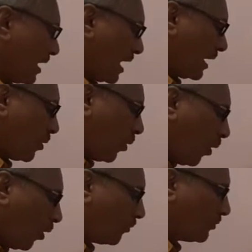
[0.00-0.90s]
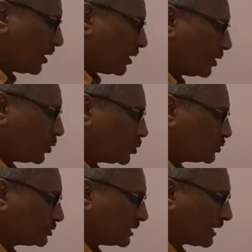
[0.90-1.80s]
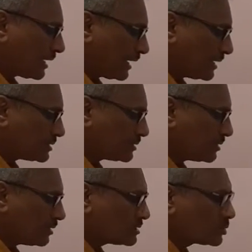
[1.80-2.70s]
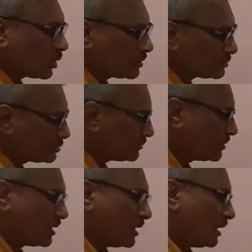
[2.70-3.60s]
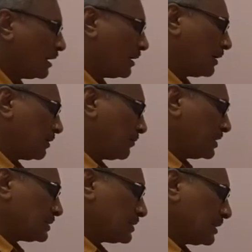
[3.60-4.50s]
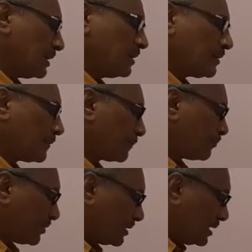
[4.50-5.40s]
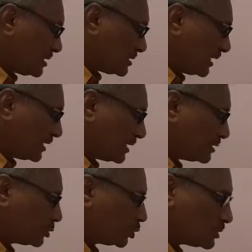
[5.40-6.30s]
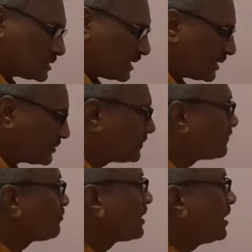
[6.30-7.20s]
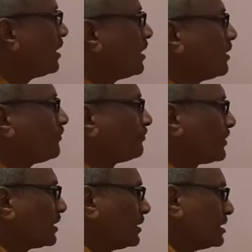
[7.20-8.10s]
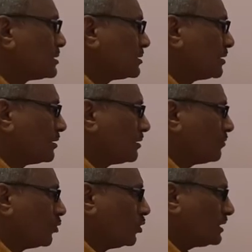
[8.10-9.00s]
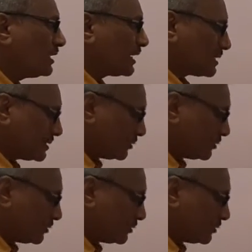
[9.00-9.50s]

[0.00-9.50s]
I hope you shall get a scholarship. Means here this sentence shows that this Mohan Girase